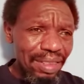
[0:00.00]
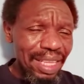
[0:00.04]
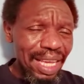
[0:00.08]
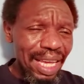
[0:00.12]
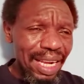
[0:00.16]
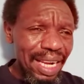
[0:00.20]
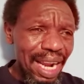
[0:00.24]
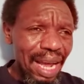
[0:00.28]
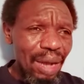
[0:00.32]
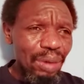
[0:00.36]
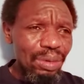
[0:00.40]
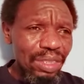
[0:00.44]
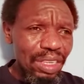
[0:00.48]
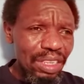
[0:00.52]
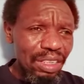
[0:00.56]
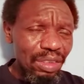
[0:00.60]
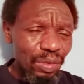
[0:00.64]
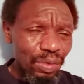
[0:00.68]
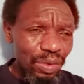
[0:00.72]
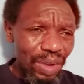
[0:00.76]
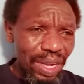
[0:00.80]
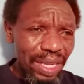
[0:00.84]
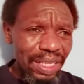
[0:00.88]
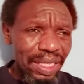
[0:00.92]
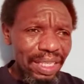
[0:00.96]
They are now
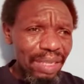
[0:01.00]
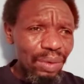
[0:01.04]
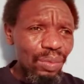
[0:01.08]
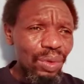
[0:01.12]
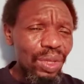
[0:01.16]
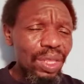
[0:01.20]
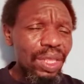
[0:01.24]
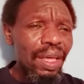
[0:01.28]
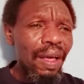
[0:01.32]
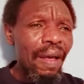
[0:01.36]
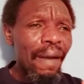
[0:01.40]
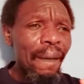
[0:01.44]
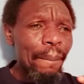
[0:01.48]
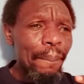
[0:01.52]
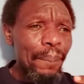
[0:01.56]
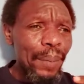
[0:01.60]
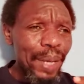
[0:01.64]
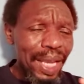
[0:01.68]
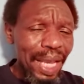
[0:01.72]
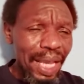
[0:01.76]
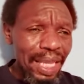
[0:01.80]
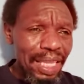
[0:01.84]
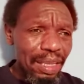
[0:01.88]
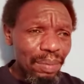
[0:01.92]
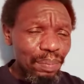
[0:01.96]
just fighting with
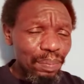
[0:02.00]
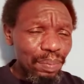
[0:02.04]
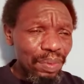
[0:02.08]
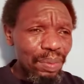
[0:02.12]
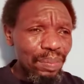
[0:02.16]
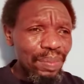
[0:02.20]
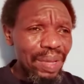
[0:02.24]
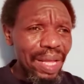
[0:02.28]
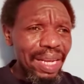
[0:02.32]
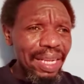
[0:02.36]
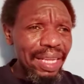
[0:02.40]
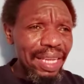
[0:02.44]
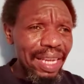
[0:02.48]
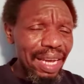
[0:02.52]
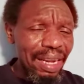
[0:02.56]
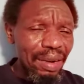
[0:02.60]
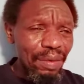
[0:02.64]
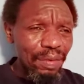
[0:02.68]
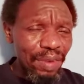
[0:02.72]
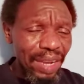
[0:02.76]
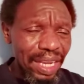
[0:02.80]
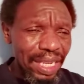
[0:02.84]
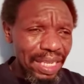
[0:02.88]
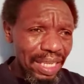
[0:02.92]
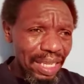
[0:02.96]
Kenyan Premier League
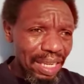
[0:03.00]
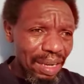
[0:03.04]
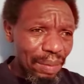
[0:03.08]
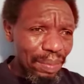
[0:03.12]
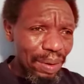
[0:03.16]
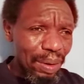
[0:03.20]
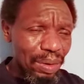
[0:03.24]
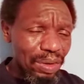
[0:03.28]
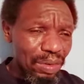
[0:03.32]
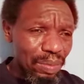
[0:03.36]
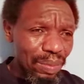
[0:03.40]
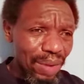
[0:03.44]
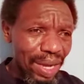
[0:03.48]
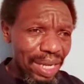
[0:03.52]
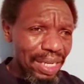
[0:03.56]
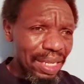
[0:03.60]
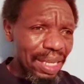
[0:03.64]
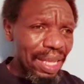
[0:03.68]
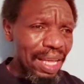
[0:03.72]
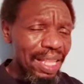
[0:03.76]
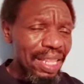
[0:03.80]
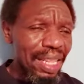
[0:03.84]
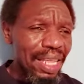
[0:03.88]
and fighting about money.